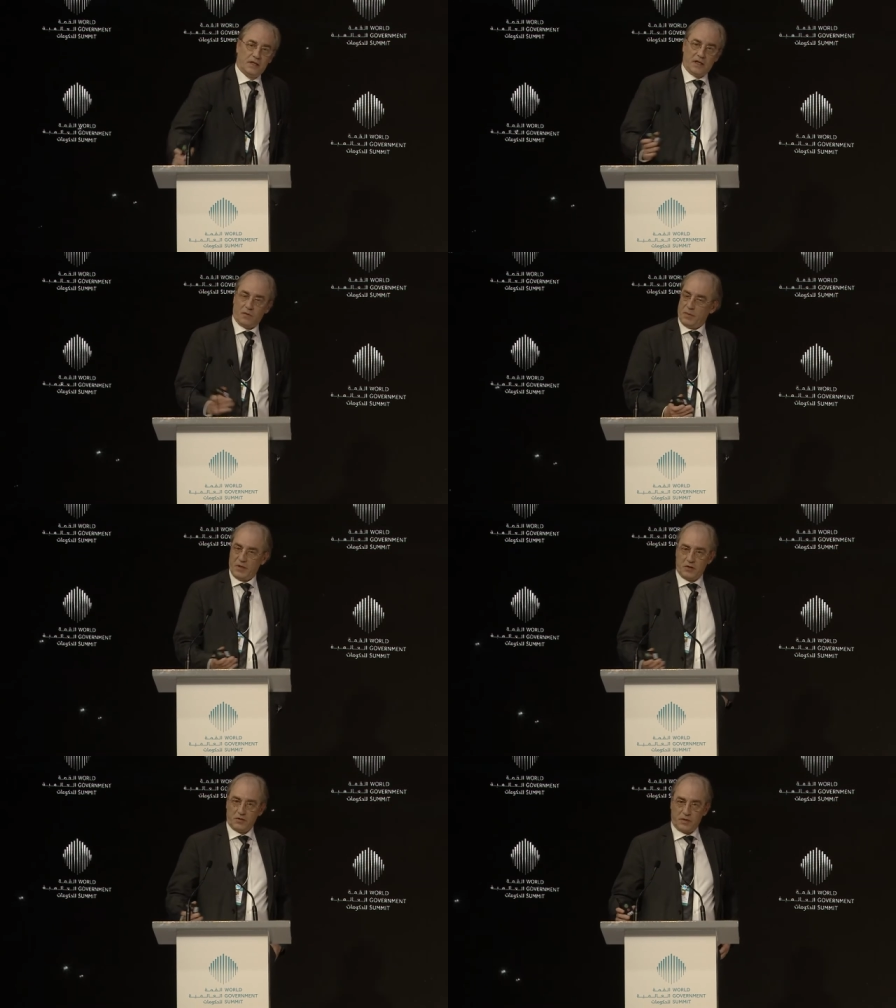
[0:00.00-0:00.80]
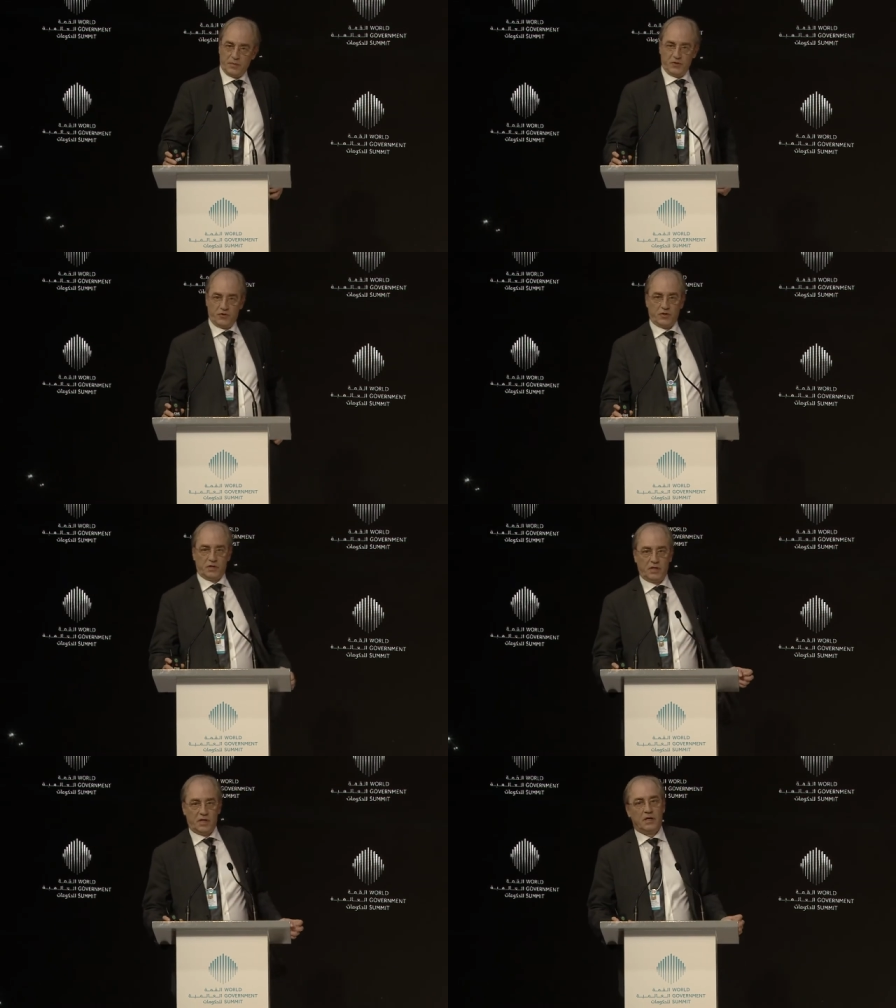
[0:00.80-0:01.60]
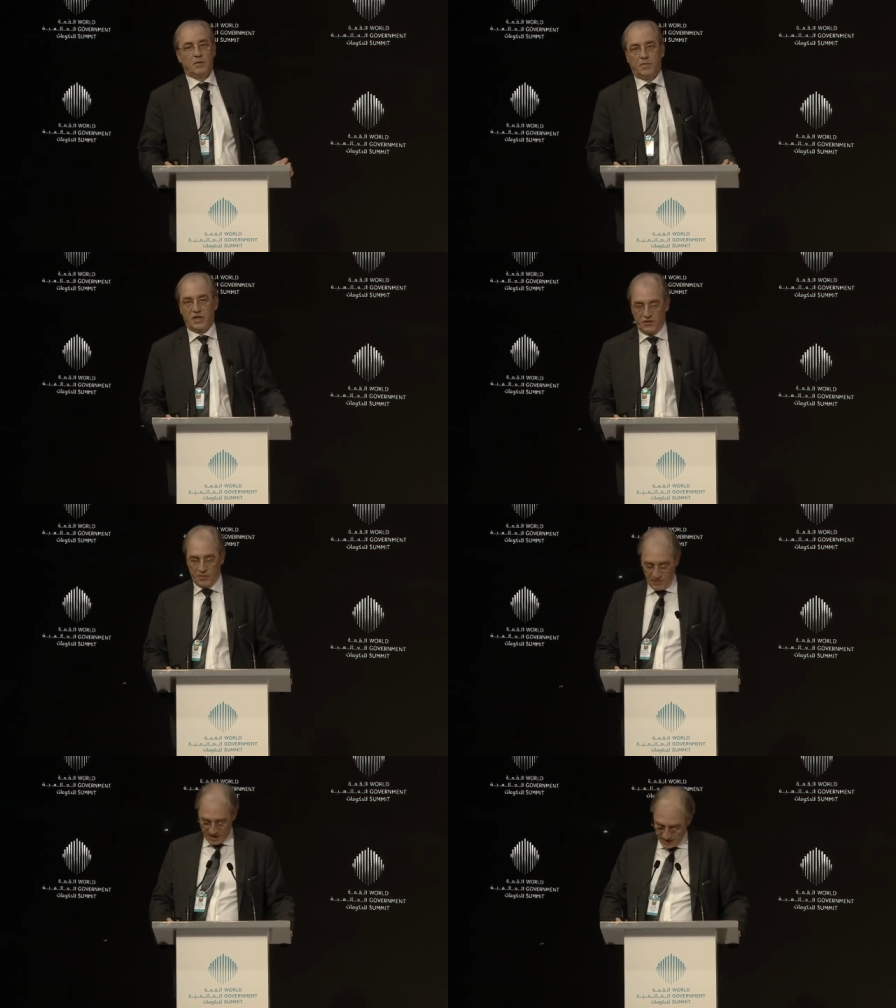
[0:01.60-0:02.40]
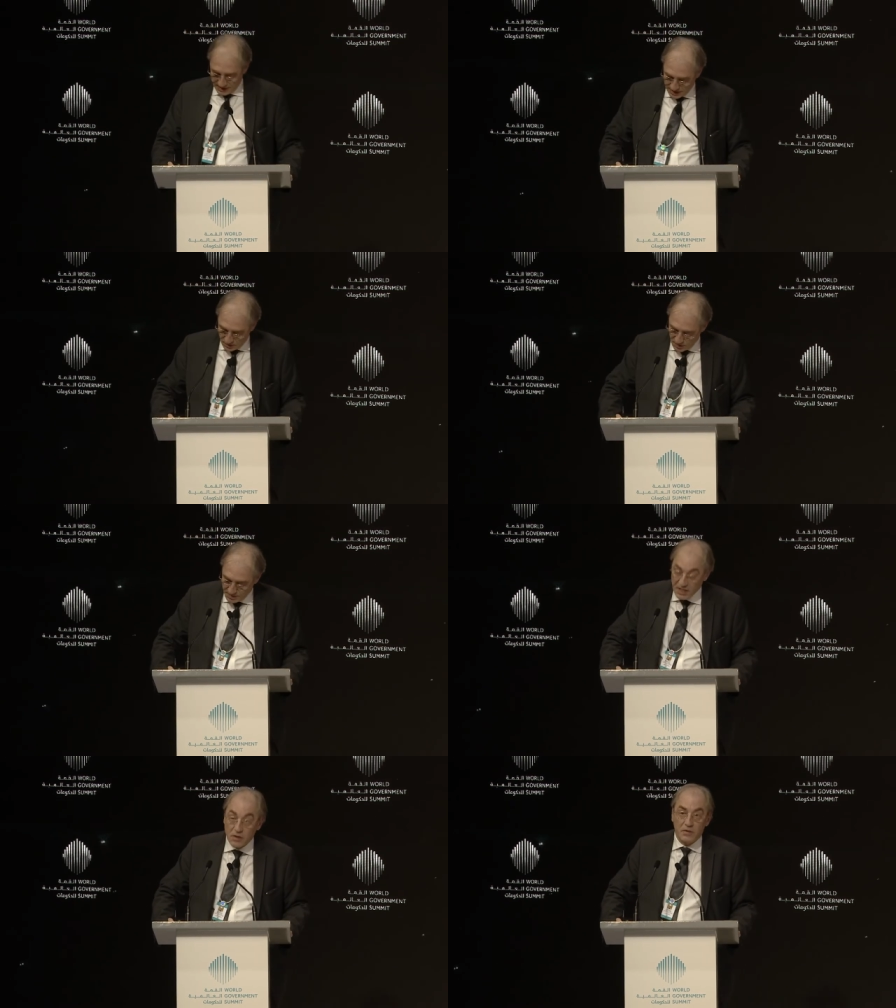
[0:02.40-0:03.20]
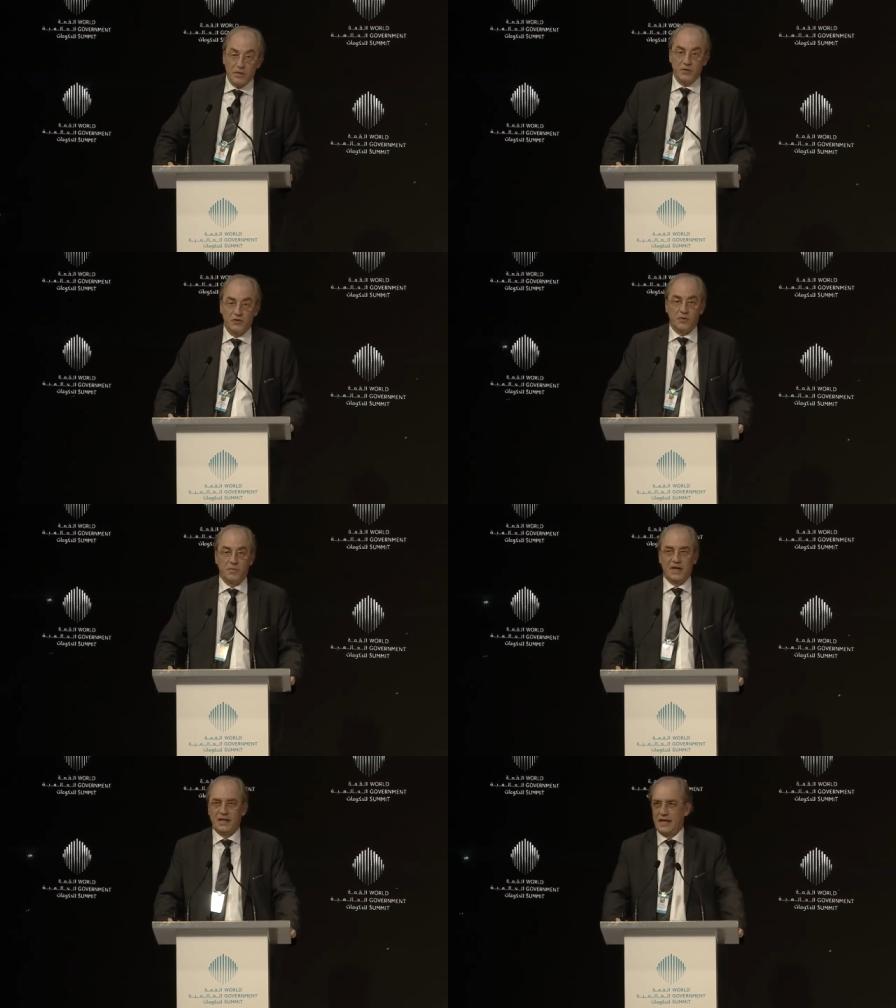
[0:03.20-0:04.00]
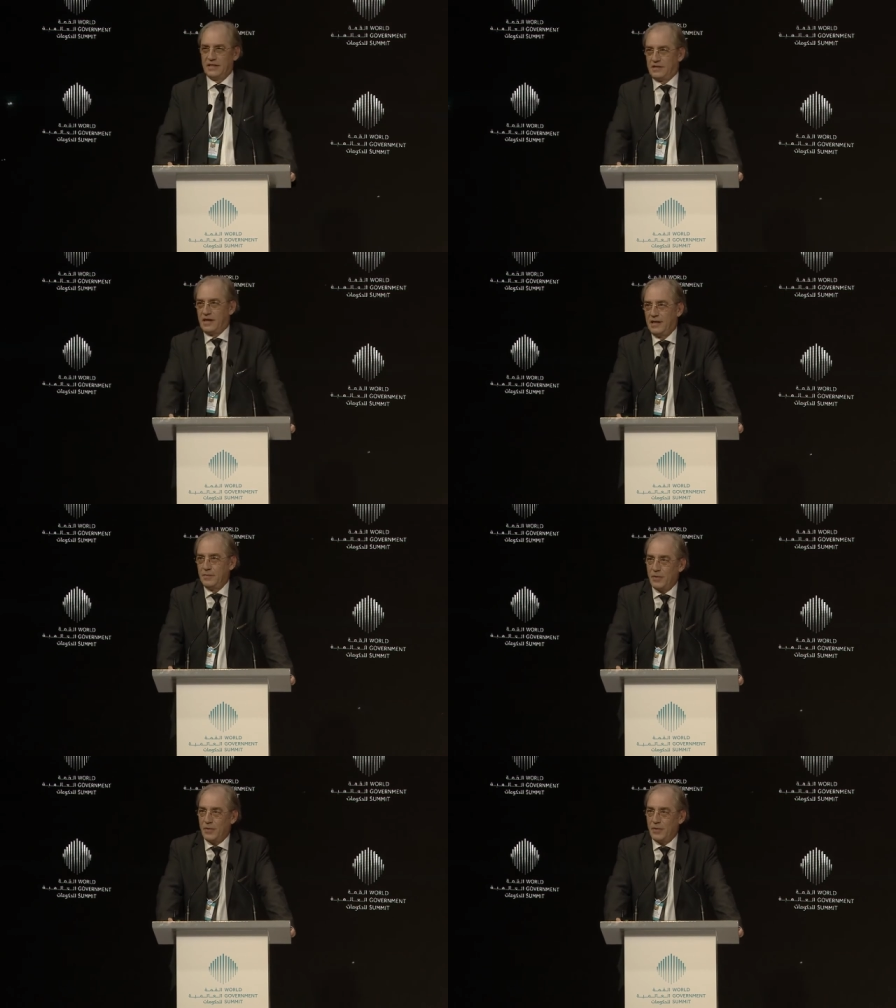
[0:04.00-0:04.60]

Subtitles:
there will be contribution by Japan, there will be contribution by NASA.